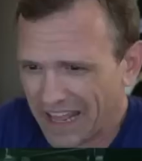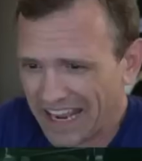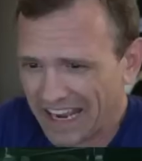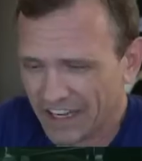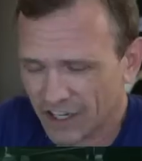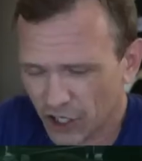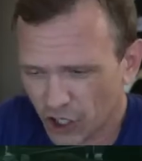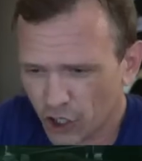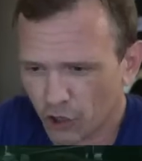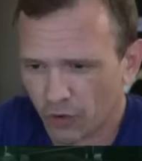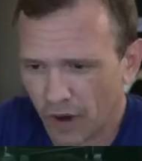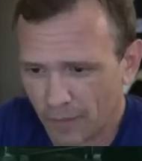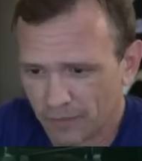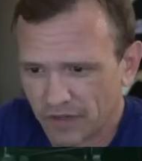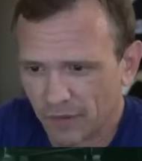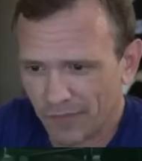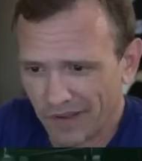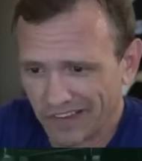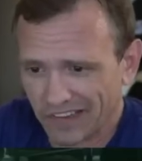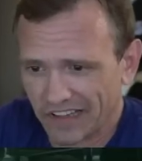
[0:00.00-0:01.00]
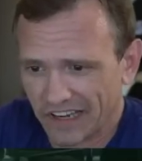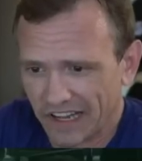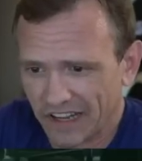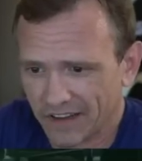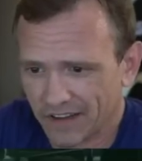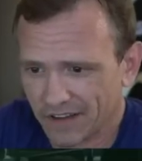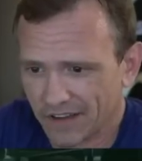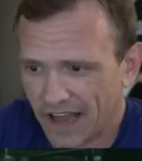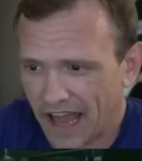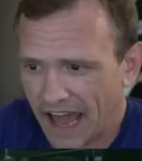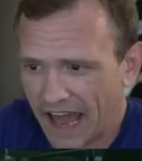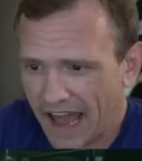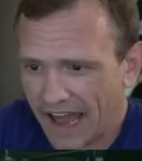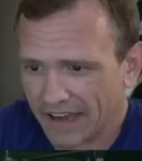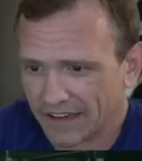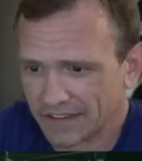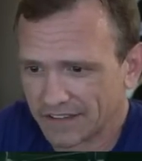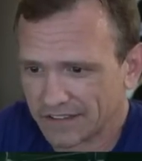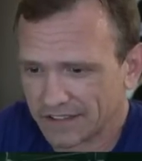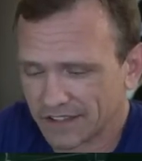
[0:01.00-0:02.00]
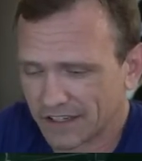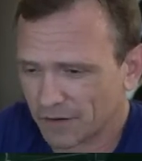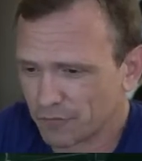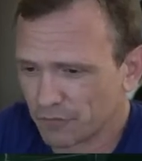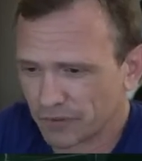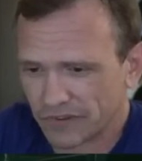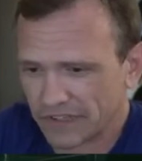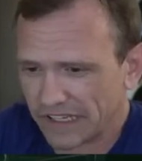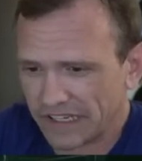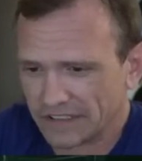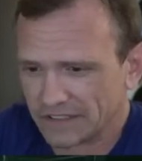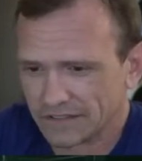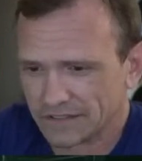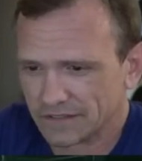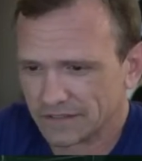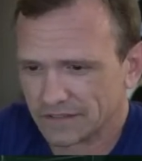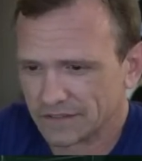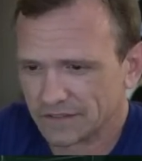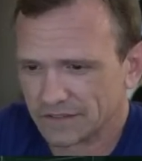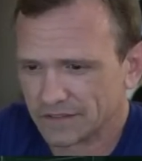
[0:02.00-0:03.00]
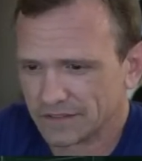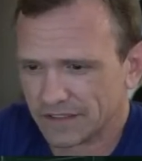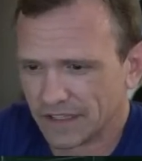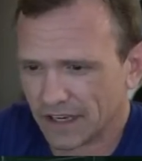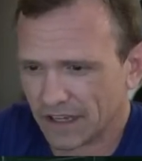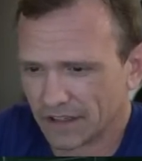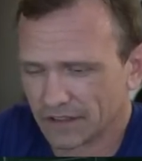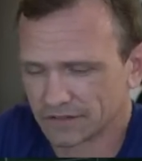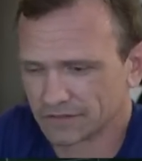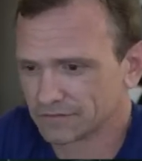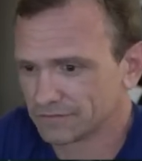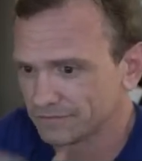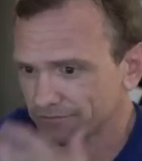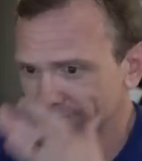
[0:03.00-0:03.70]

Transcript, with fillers: incorruptibility and complete, you know,